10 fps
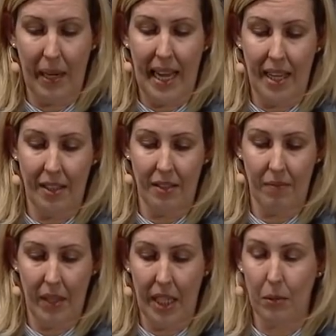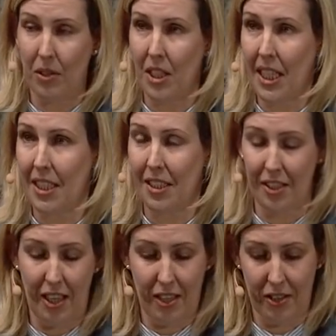planned, and it was a near
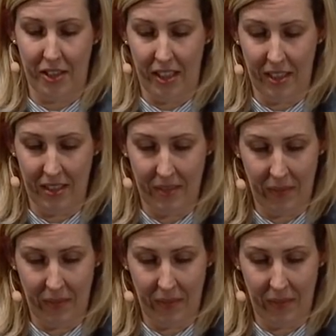disaster.